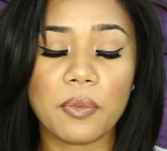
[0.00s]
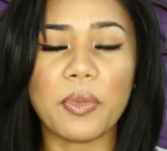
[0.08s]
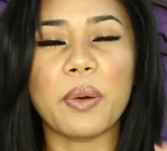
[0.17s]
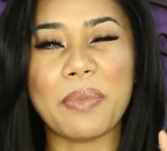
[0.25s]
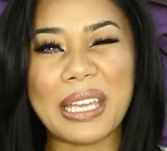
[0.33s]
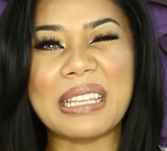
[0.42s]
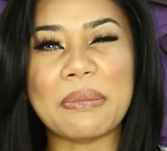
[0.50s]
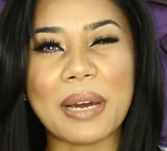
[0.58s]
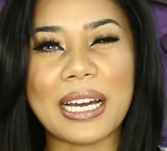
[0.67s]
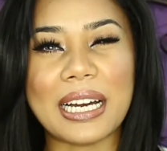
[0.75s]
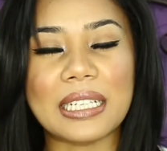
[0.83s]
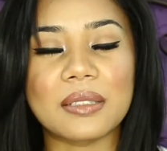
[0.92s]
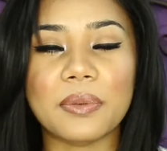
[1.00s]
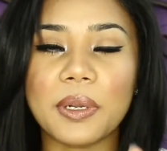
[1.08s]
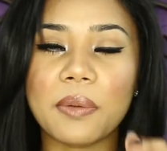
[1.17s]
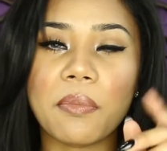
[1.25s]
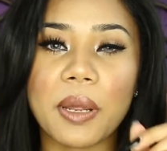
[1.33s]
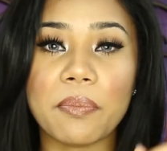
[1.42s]
Well, mainly my eyes,
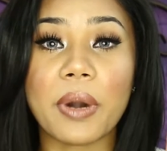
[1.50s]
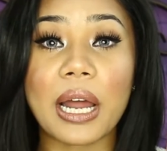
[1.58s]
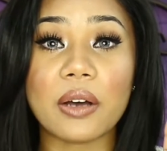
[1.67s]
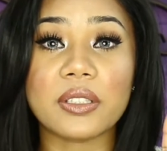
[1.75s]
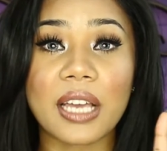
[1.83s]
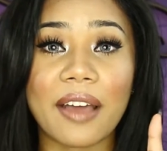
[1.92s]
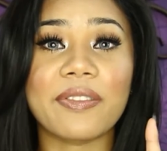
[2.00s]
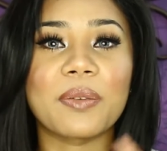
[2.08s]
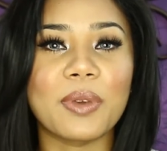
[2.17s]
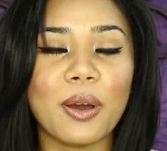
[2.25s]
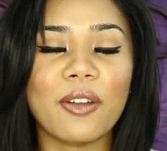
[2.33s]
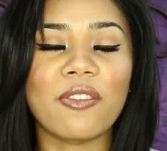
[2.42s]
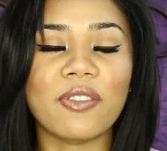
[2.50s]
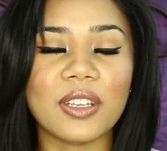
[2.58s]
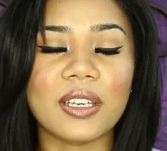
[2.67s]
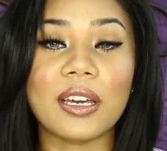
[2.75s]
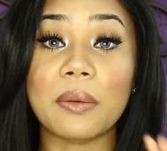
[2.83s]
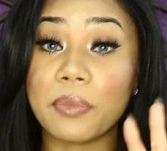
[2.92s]
but my brows have to be on
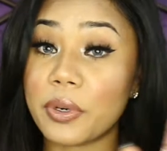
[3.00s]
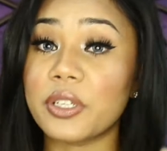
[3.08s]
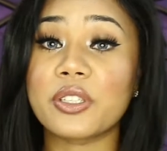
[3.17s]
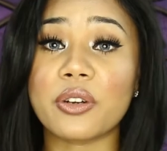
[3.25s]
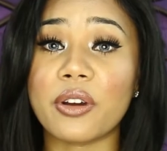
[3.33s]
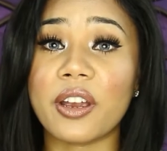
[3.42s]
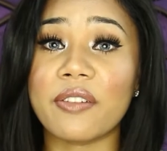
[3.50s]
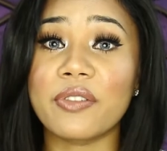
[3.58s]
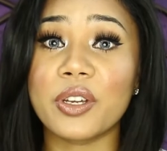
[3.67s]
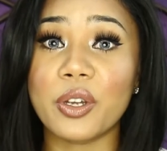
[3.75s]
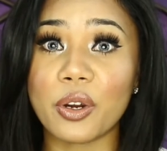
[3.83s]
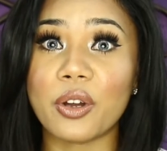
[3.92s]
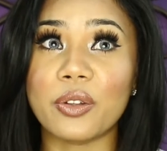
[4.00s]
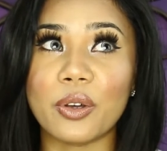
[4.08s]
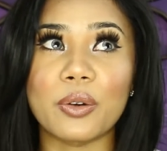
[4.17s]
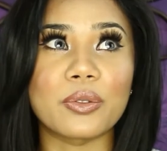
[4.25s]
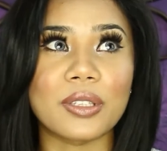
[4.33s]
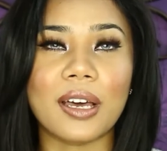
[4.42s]
fleek. I'm pretty sure every girl
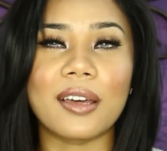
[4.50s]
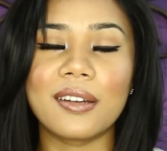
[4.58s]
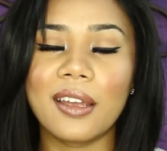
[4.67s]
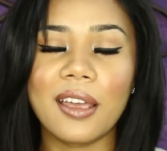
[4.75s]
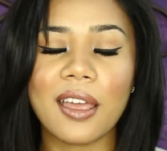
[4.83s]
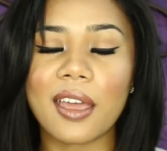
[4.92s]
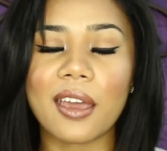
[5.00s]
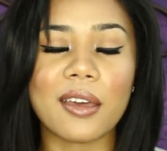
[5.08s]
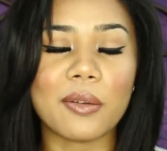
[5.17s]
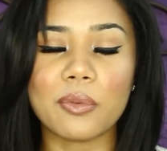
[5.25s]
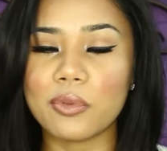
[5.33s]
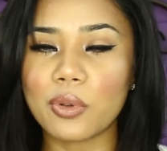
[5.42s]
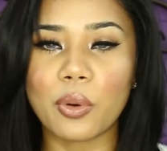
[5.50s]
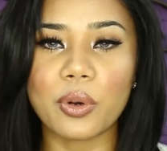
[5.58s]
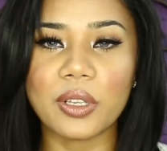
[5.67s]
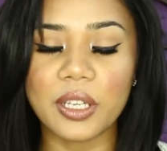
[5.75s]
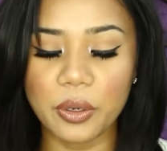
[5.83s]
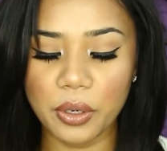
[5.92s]
knows that and
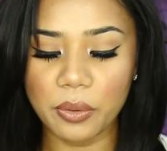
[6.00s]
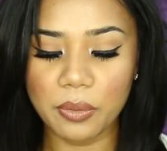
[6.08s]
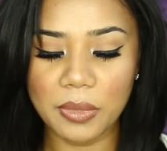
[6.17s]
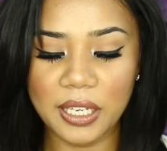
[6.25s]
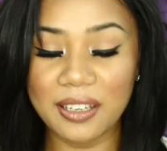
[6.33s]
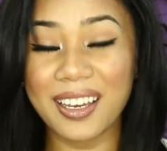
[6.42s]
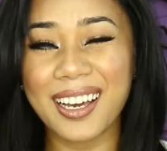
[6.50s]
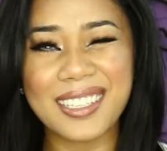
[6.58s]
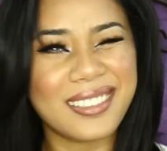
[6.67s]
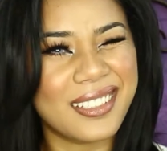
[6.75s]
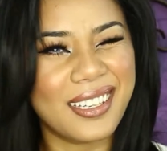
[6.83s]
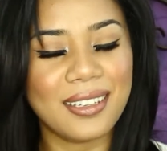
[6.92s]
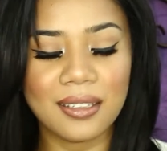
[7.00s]
totally agree with me, guys.